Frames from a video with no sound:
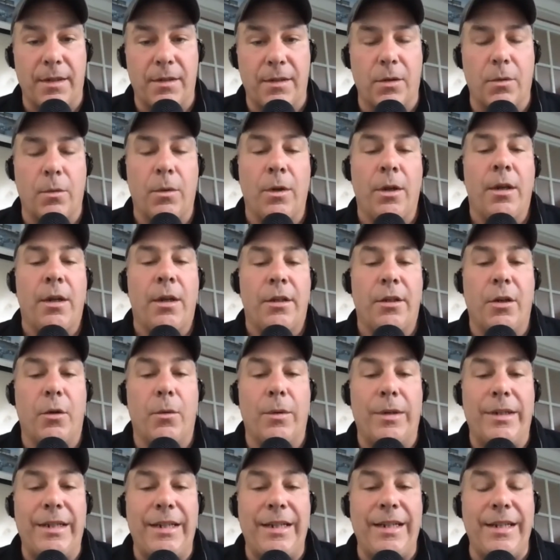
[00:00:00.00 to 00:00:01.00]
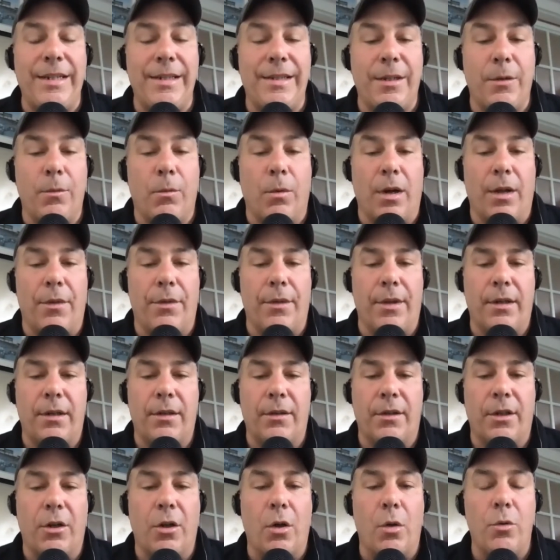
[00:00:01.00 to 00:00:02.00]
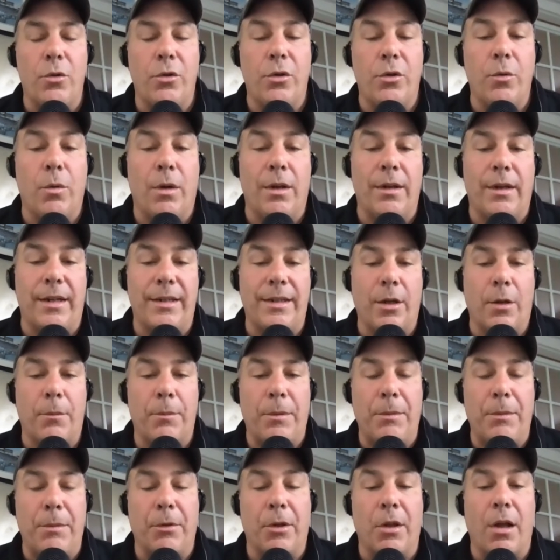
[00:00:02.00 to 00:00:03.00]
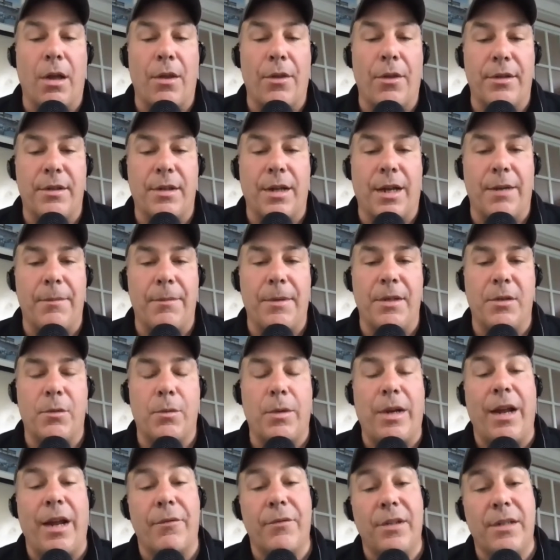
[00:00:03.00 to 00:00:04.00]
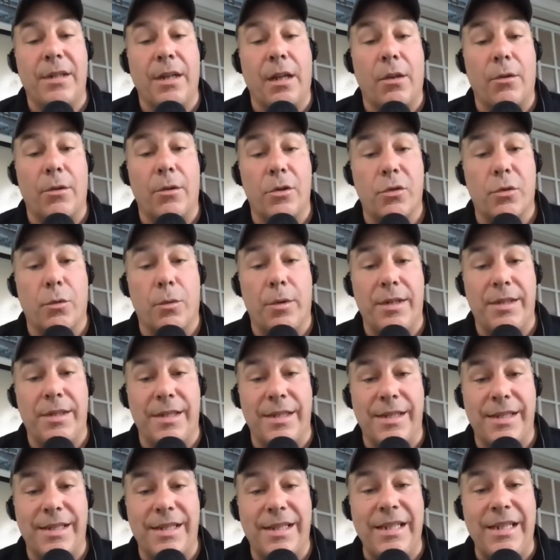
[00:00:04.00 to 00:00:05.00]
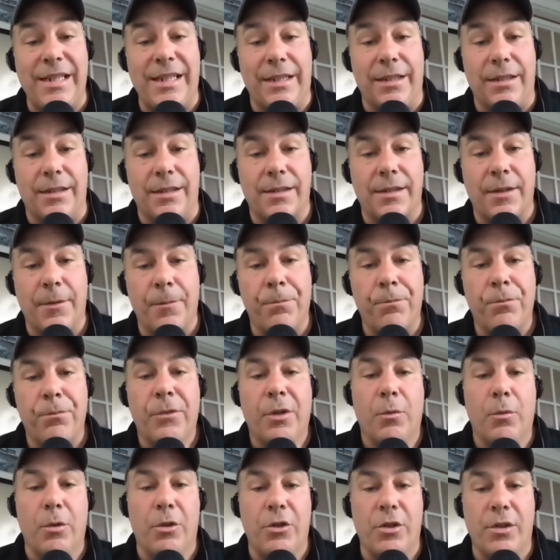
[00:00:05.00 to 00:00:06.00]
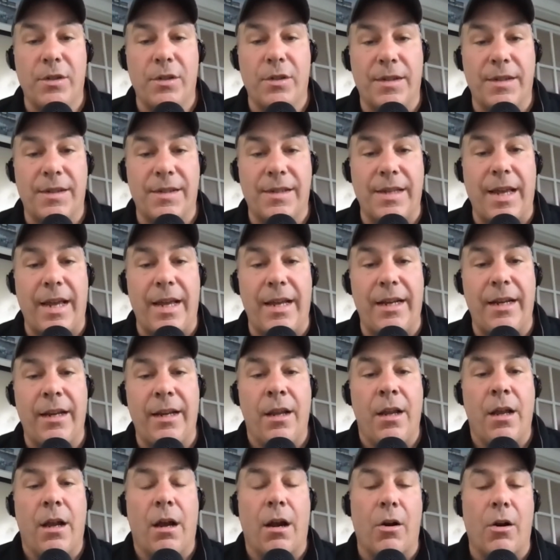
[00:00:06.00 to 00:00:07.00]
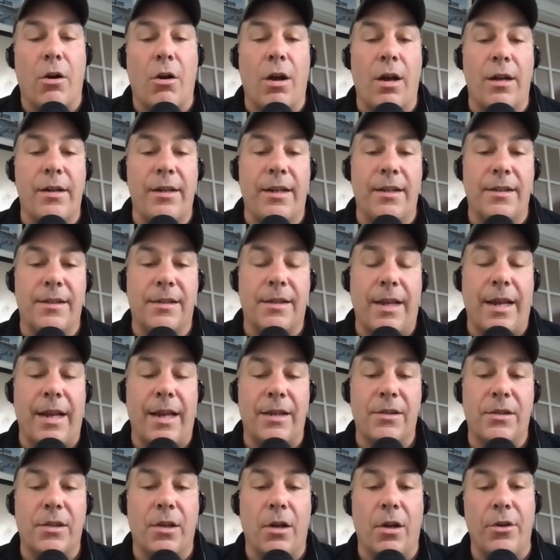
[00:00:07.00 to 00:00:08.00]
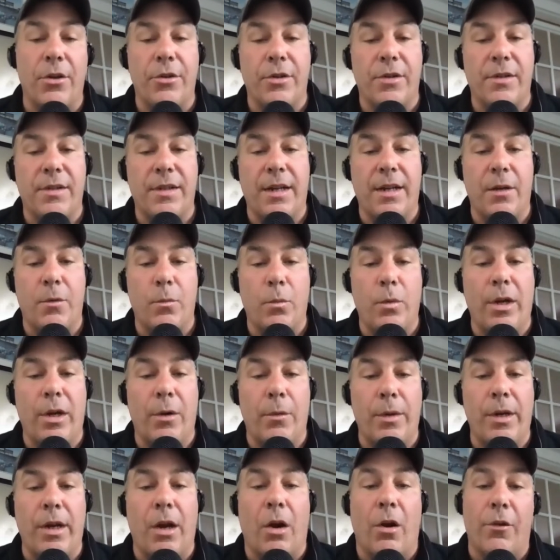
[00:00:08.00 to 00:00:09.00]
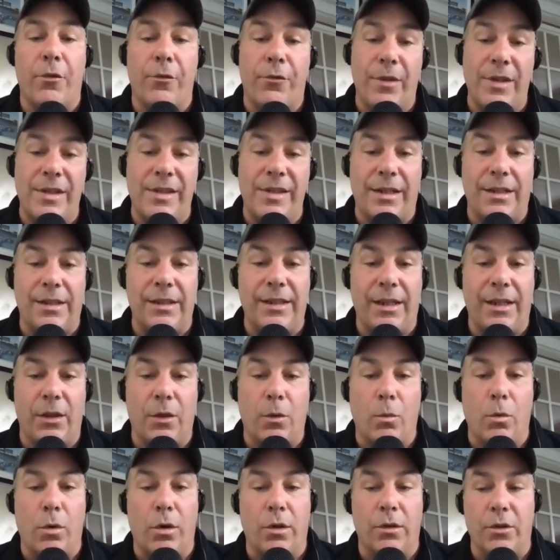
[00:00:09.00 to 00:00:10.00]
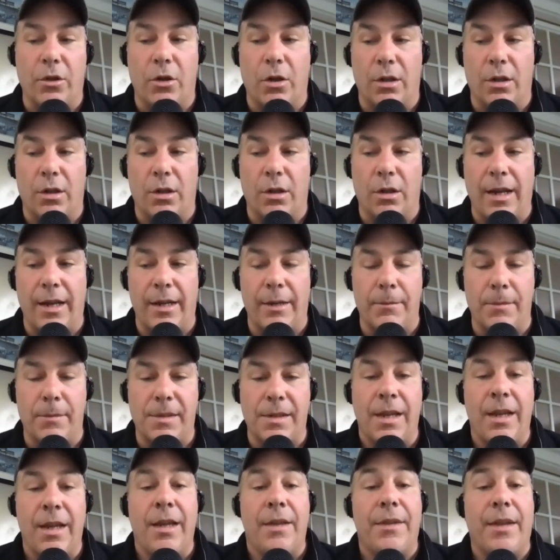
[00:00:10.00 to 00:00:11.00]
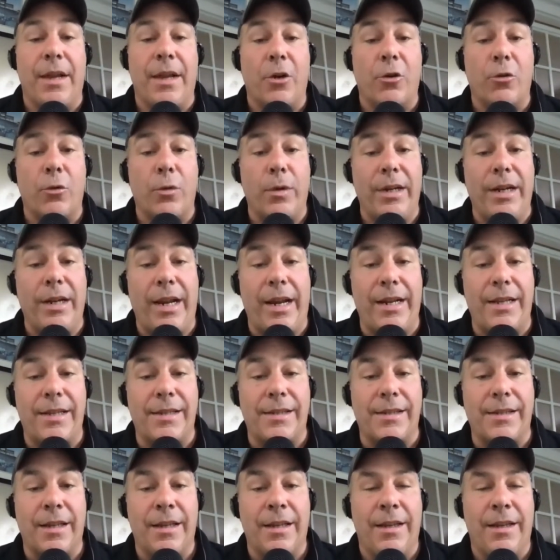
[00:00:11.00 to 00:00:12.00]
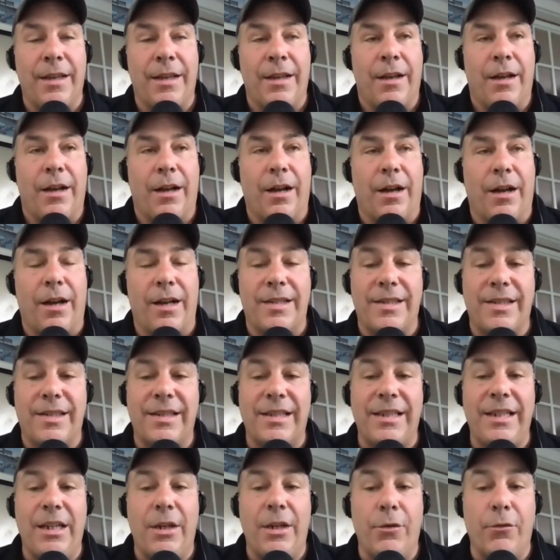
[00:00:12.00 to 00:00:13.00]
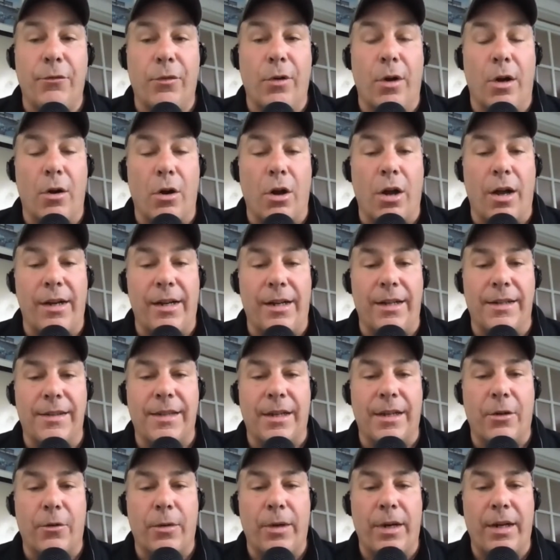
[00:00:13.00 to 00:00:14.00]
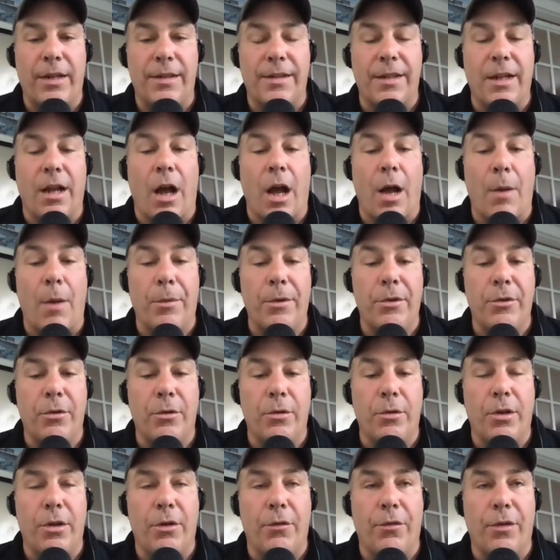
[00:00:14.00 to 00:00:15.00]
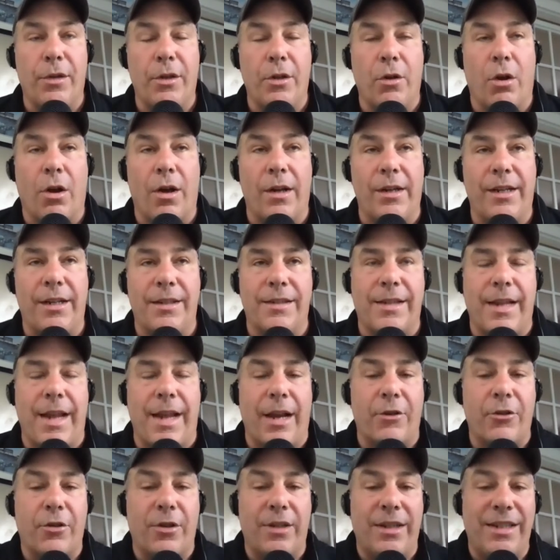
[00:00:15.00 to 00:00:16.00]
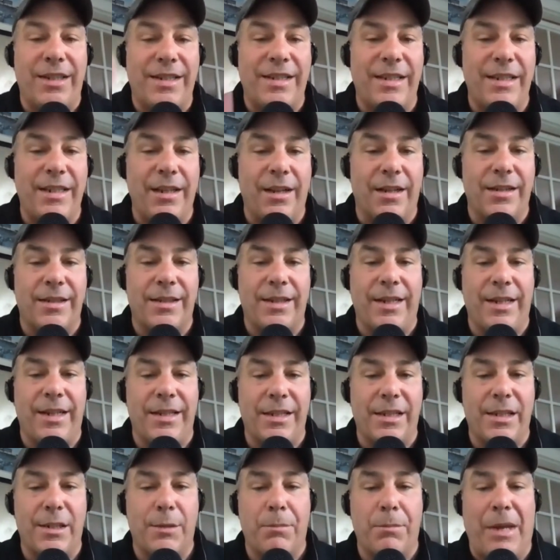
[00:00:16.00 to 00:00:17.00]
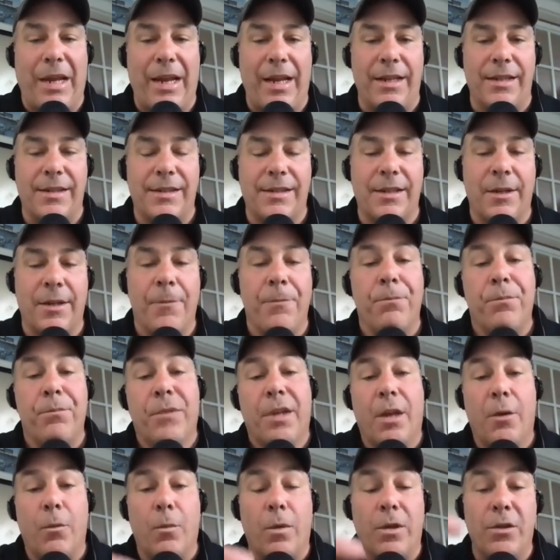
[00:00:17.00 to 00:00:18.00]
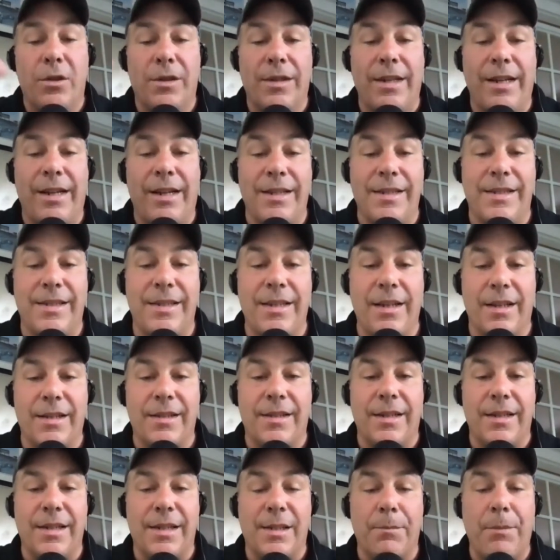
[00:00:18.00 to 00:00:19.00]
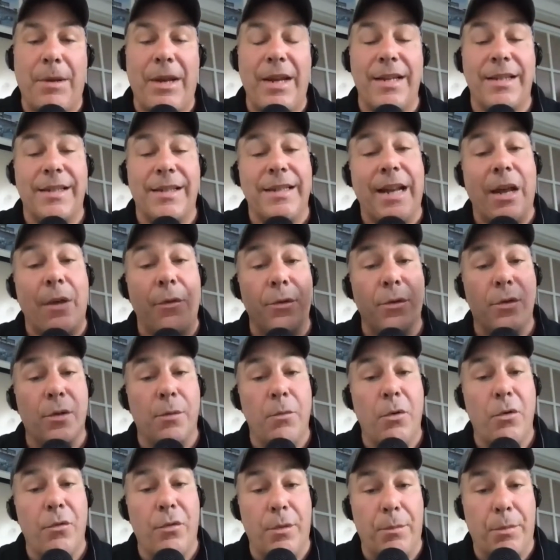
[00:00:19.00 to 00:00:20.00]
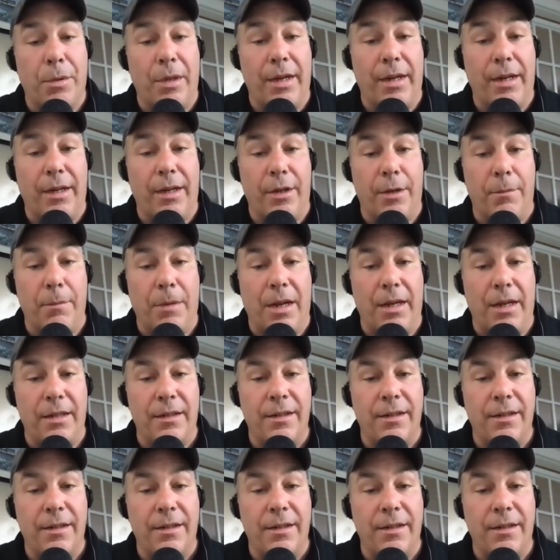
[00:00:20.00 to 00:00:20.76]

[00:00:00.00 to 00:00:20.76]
So, an easy one, the go-to one I tell people all the time is we have to tell our stories in scenes, which is to say our audience has to understand where we are physically in the world at all times. That creates a scene for our audience. That creates the opportunity for the audience to actually see us in space. And once they can see us in space, now there's a movie playing in their mind.